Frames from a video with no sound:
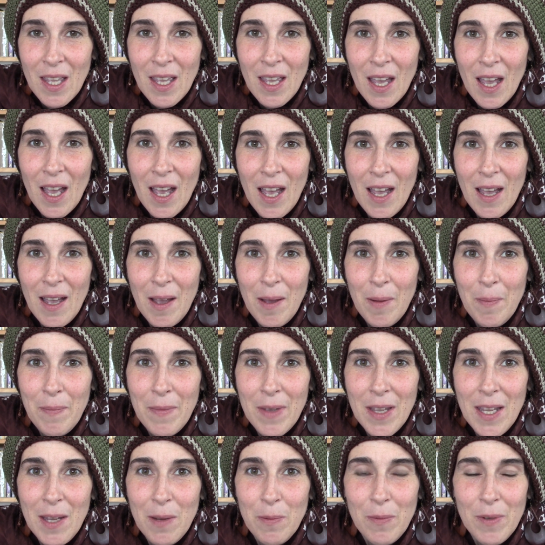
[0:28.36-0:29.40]

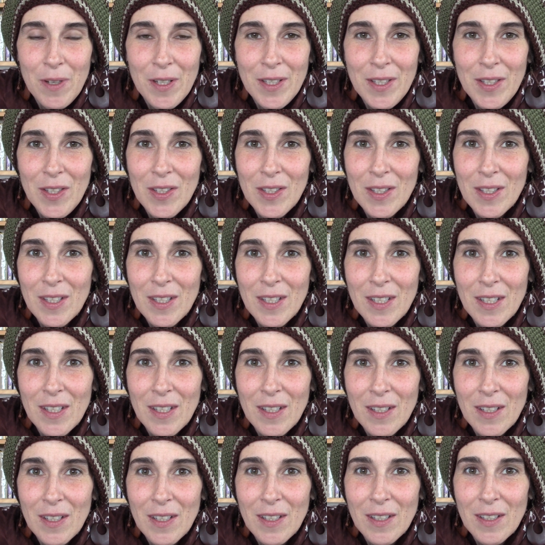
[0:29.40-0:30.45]
It was
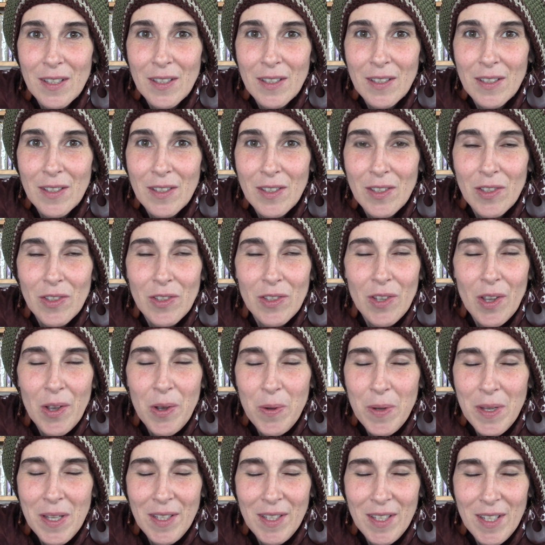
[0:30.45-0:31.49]
so
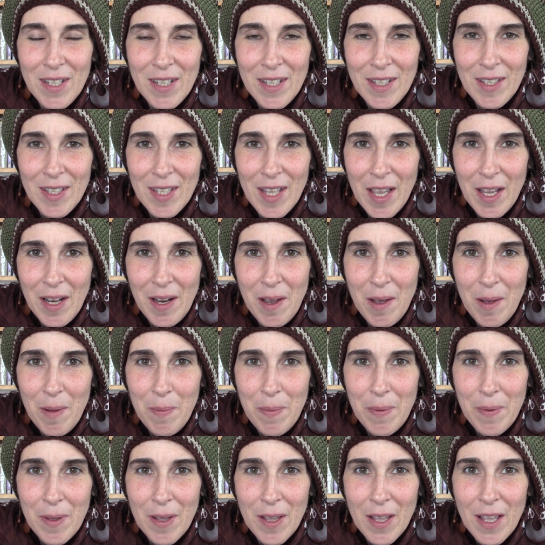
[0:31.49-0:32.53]
easy to set up.
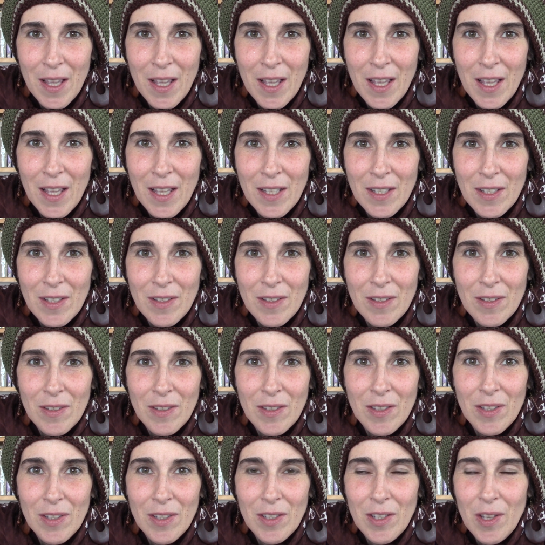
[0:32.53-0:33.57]

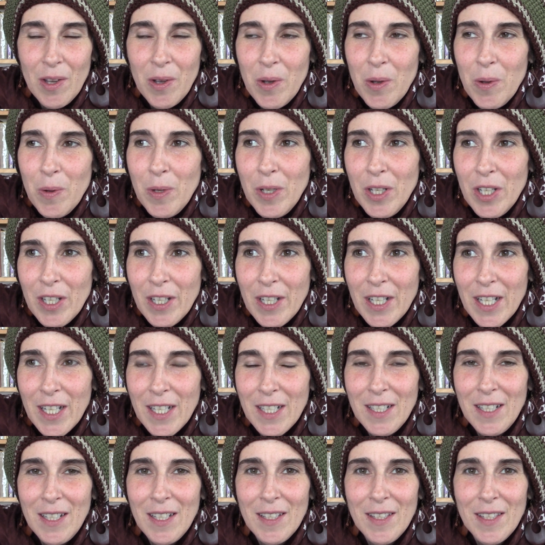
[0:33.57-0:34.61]
So
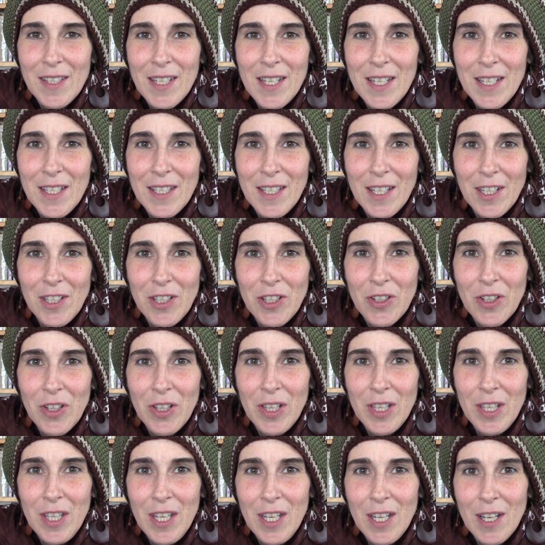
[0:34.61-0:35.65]
good to see such
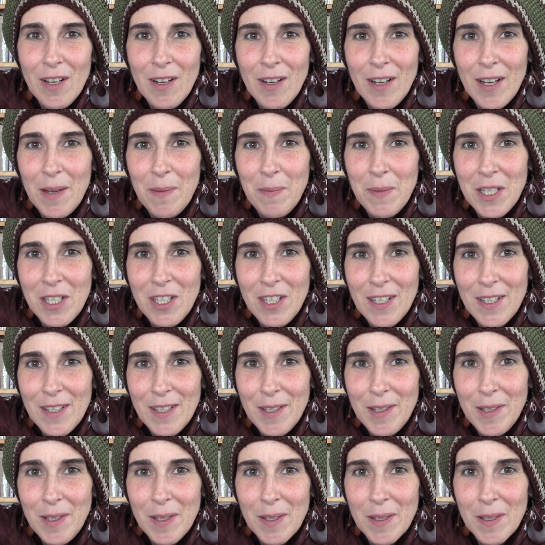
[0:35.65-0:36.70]
clear
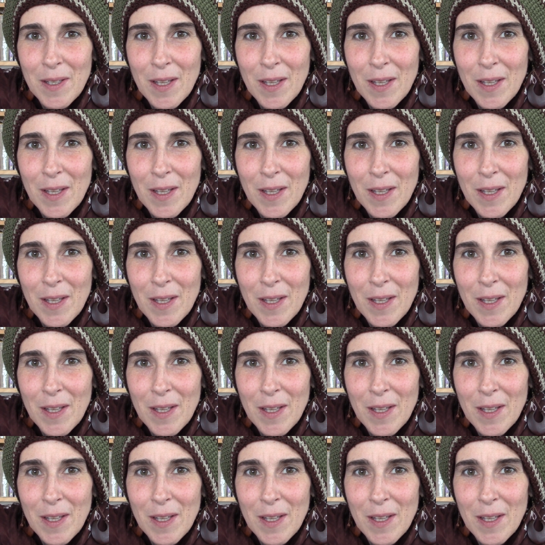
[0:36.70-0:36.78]
images.